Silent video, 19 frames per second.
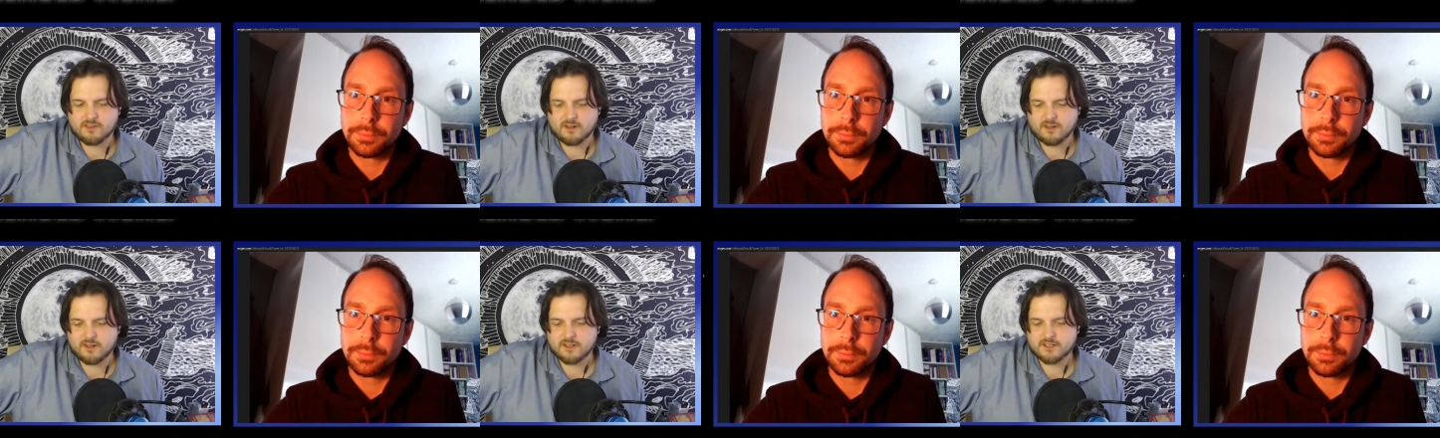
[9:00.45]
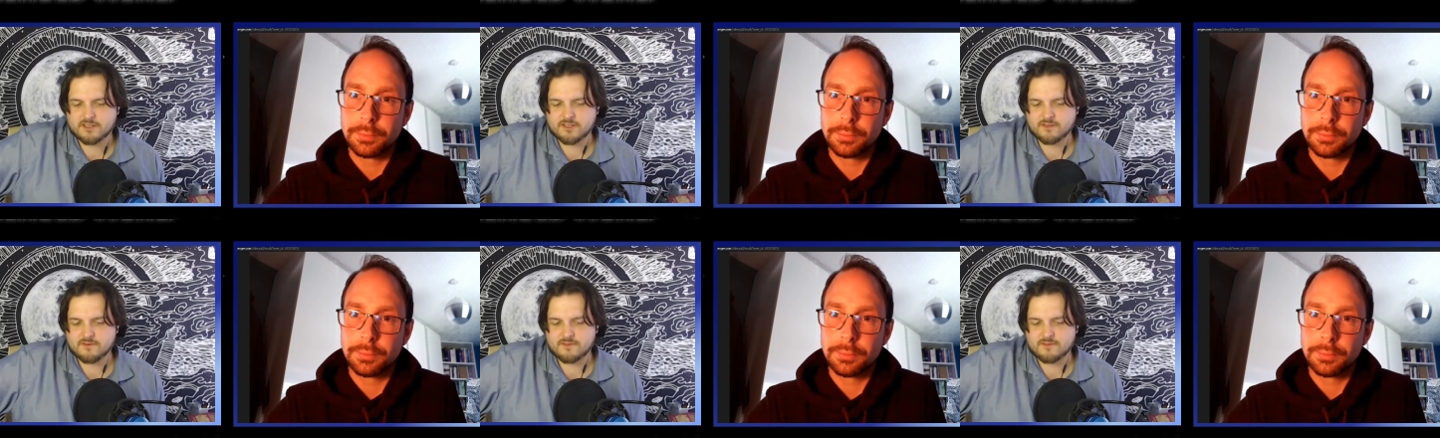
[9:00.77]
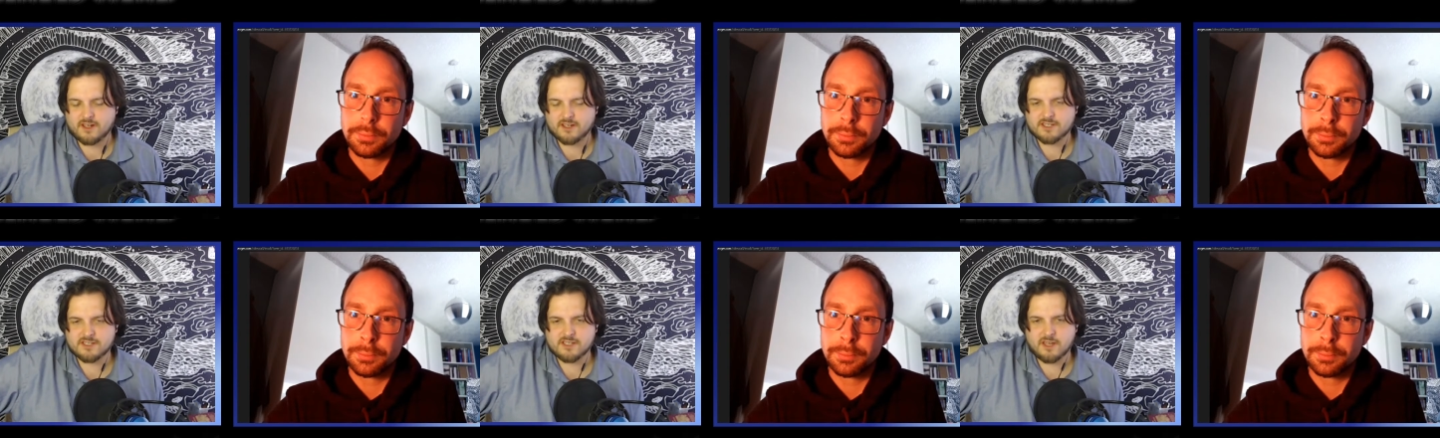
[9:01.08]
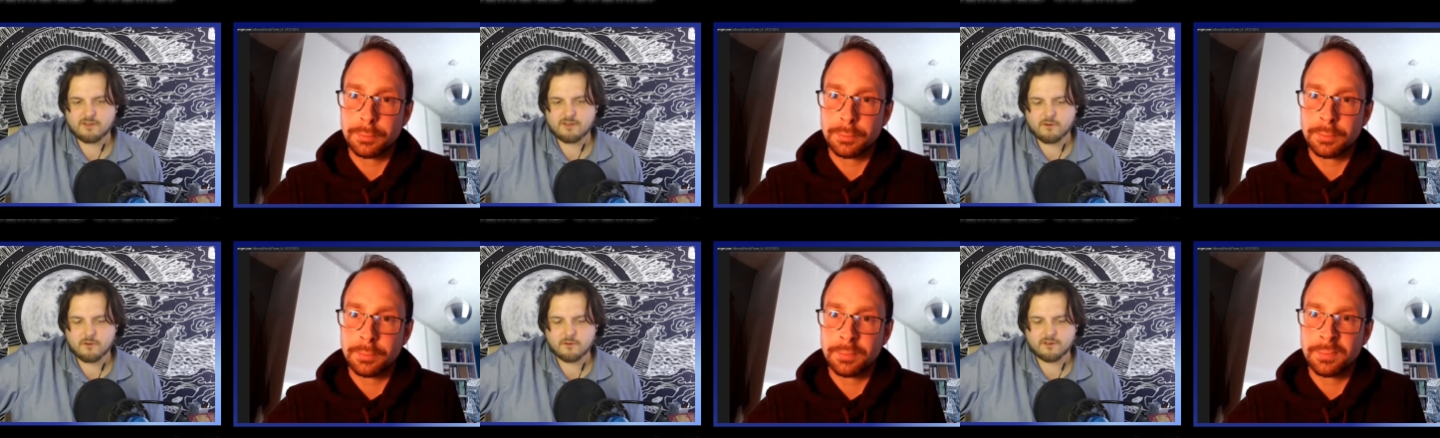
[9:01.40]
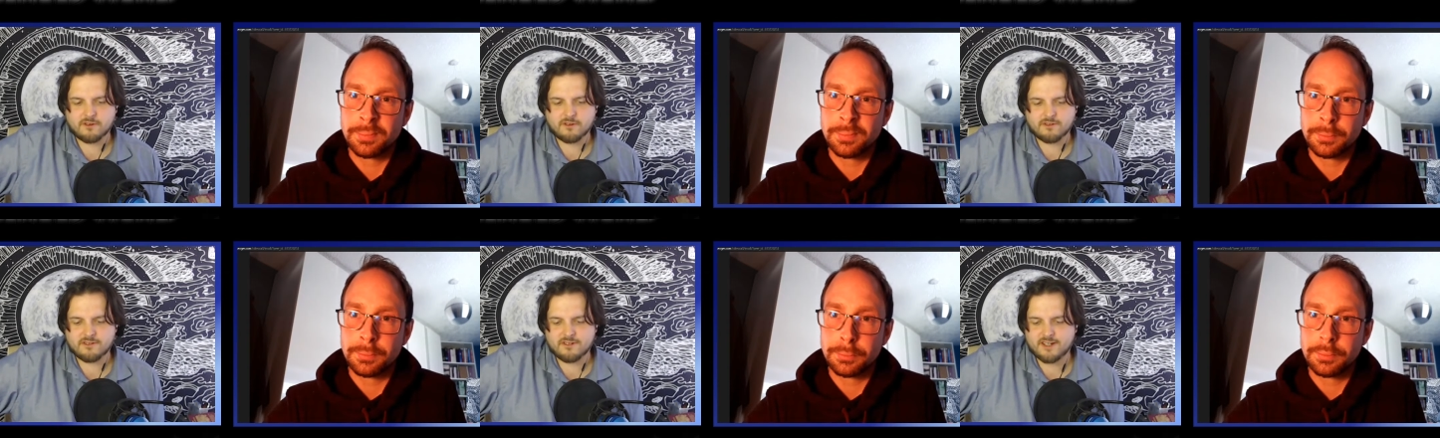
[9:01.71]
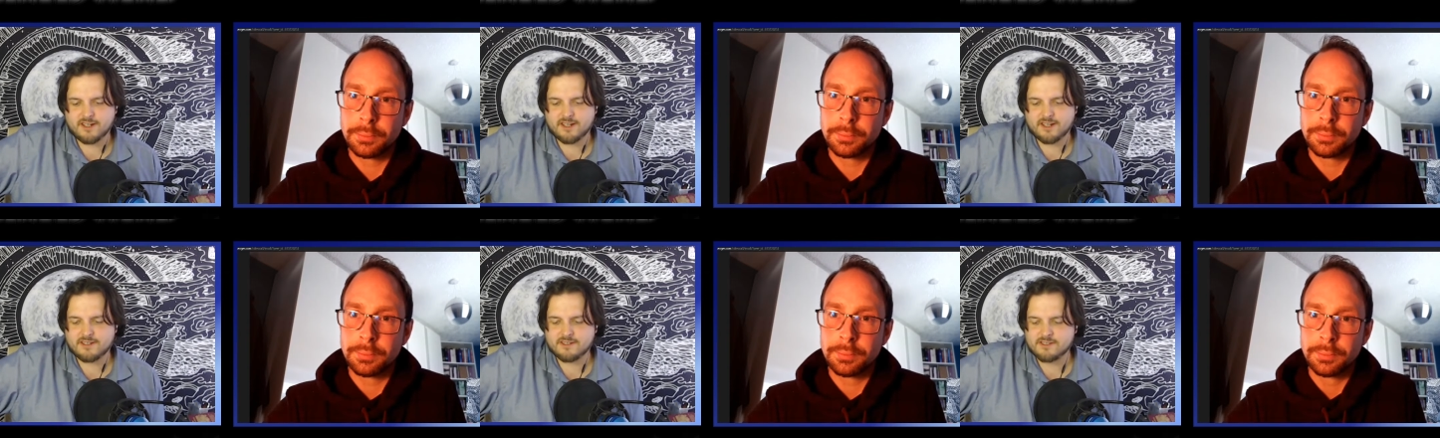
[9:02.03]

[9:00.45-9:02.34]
Speaker 1: likes of like Seth Rogen and